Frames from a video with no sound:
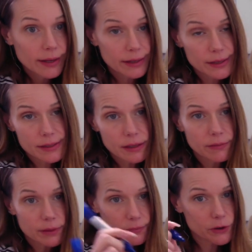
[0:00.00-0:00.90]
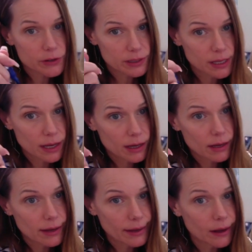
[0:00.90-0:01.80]
is the first
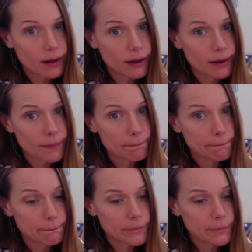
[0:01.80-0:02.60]
thing. Um,